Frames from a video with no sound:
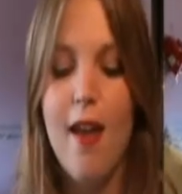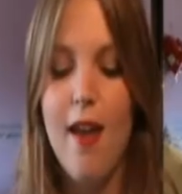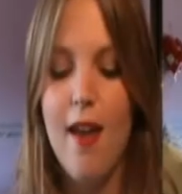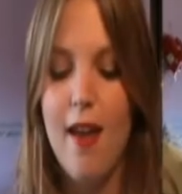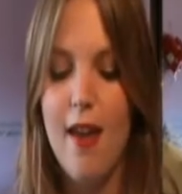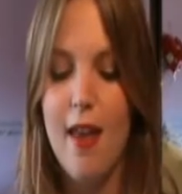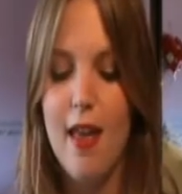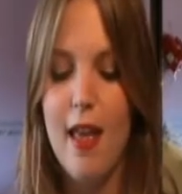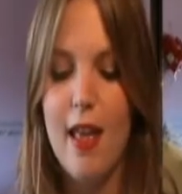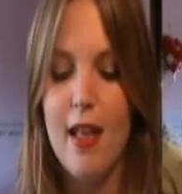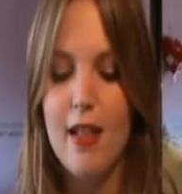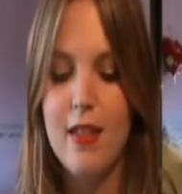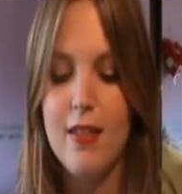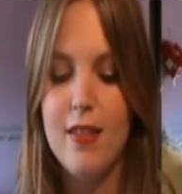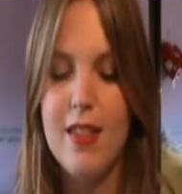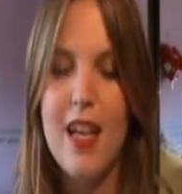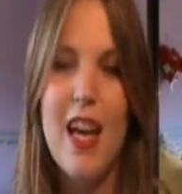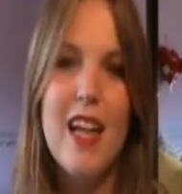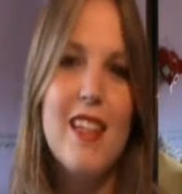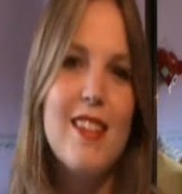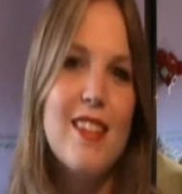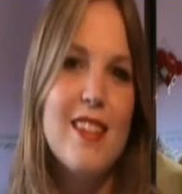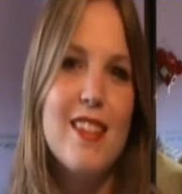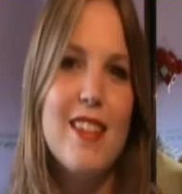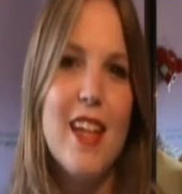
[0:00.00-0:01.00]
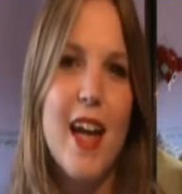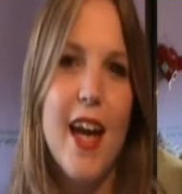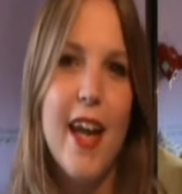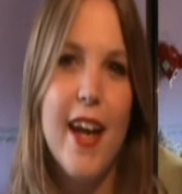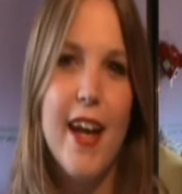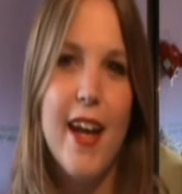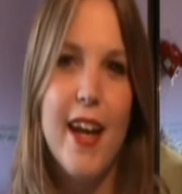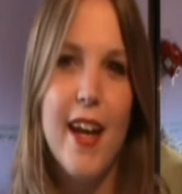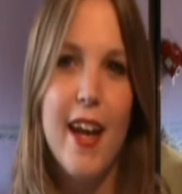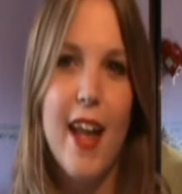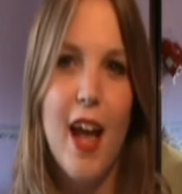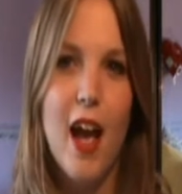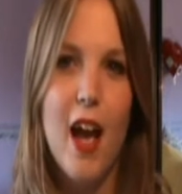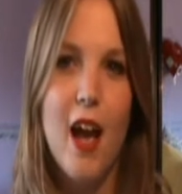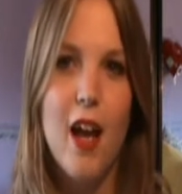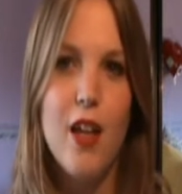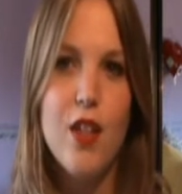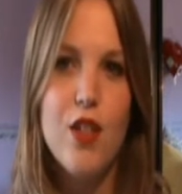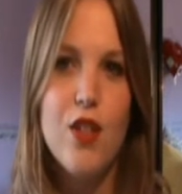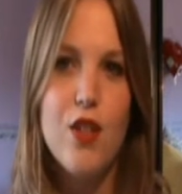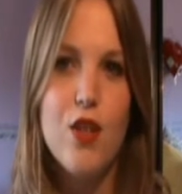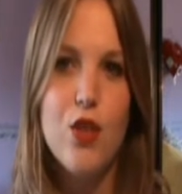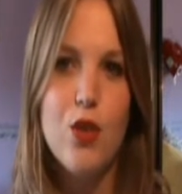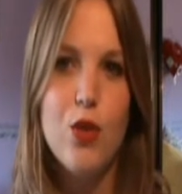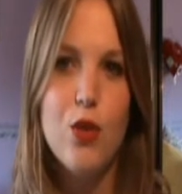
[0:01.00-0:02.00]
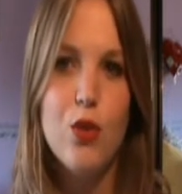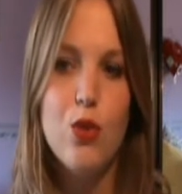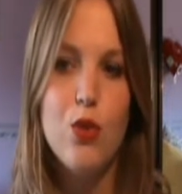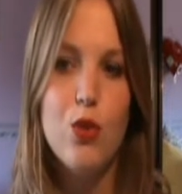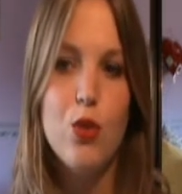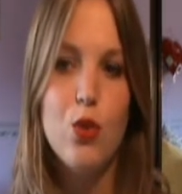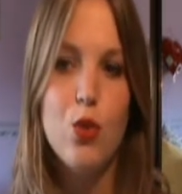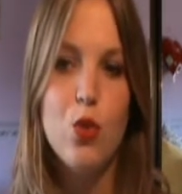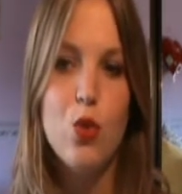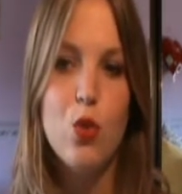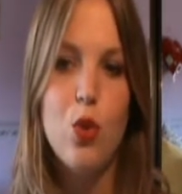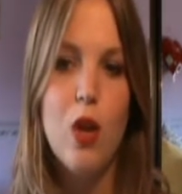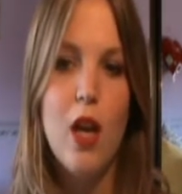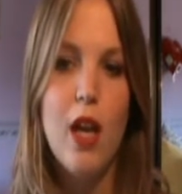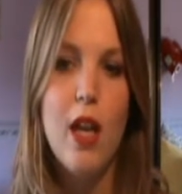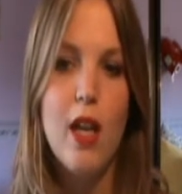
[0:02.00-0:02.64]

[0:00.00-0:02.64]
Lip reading: and I decided I should do